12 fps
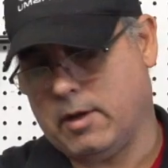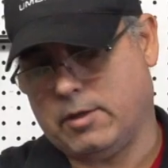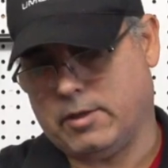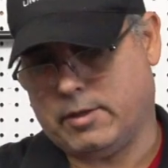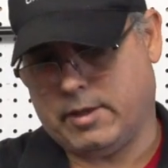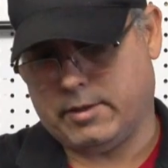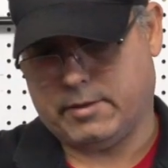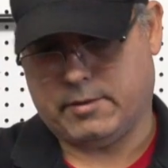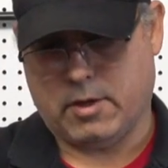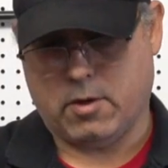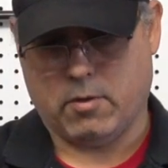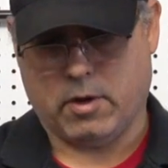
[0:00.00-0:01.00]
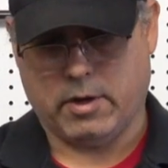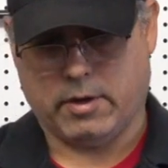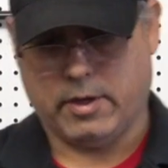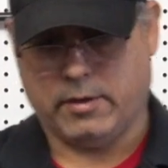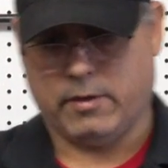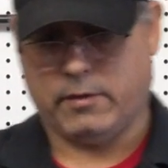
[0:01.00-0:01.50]
It just is. So we're going to
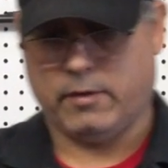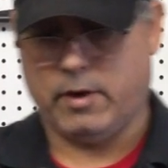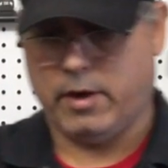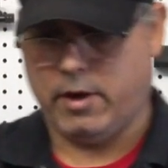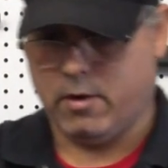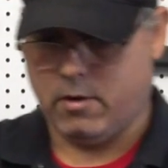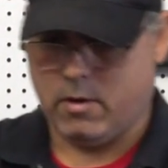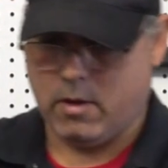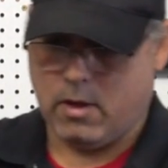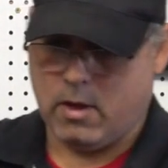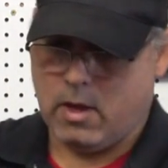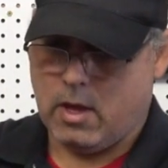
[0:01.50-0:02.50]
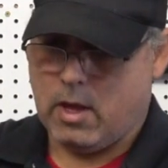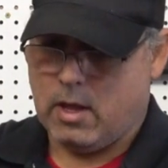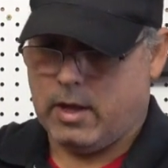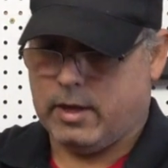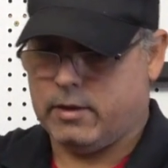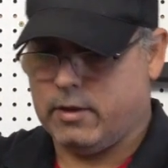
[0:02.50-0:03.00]
get this in here
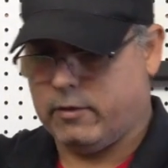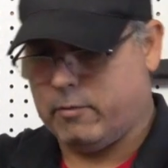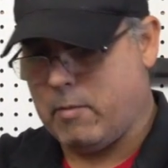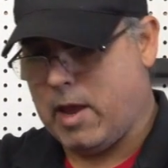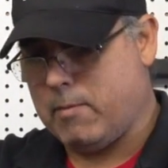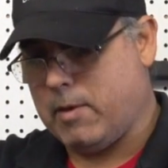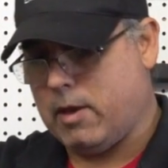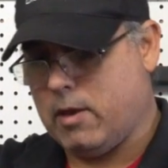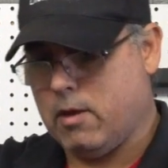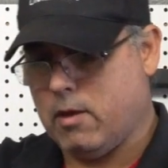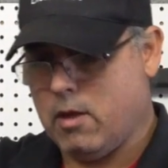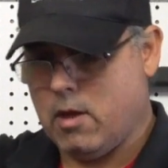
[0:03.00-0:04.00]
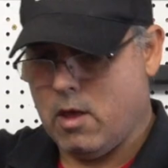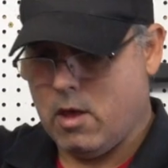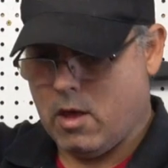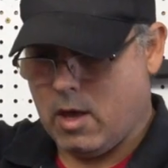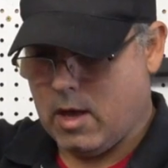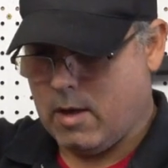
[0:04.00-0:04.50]
like this. Maybe
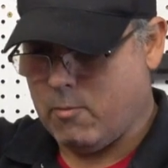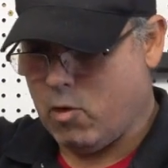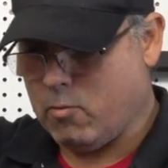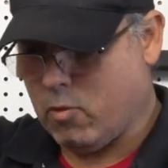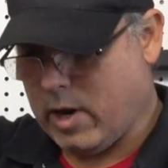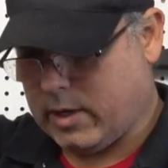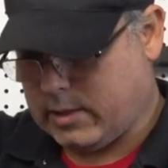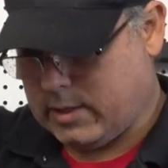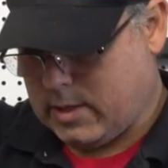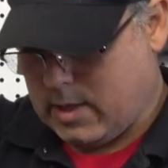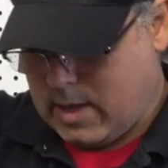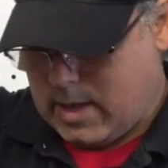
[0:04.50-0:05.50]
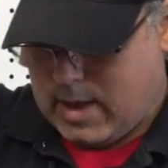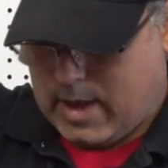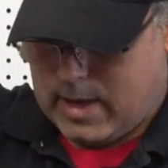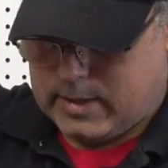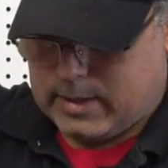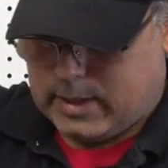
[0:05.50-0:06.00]
Umarex
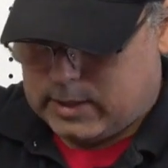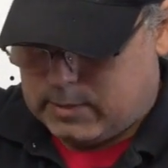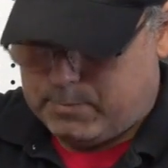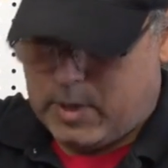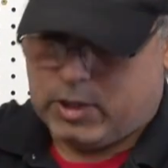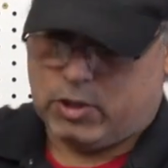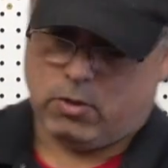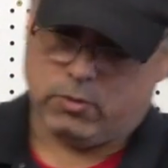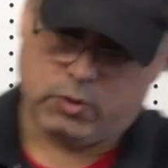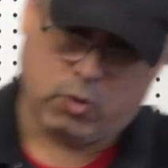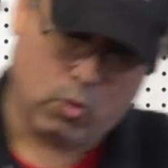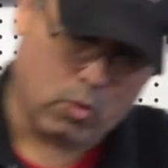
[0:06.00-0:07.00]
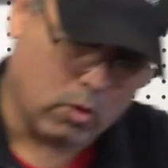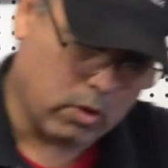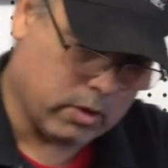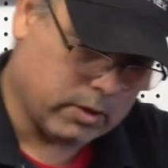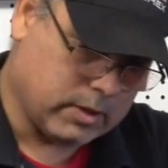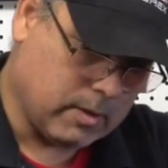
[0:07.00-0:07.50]
has a special
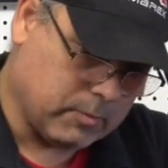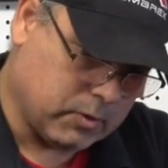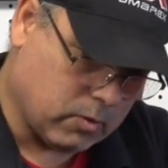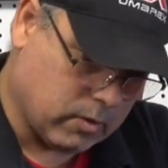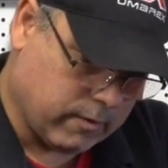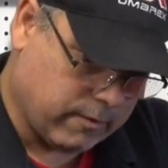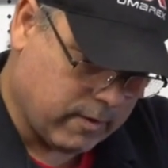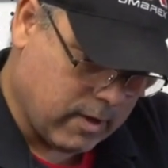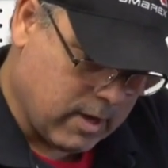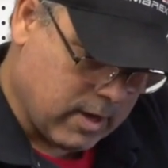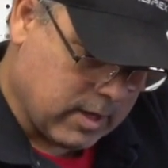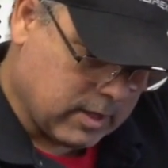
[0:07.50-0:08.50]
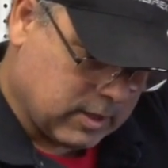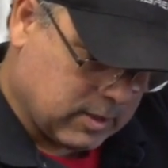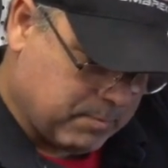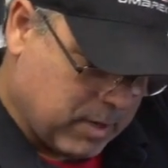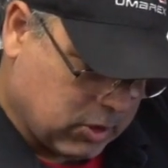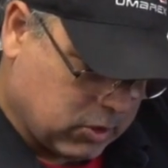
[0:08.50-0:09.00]
tool or some sort of
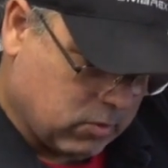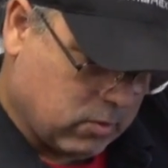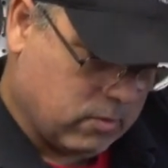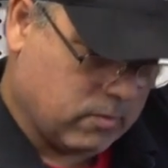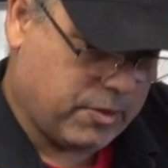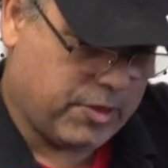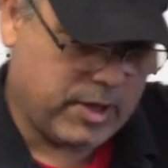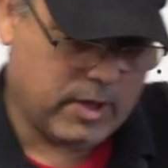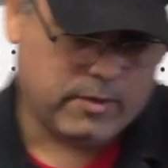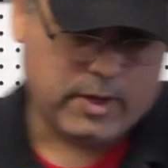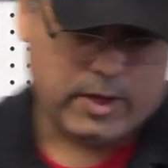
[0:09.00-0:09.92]
special thing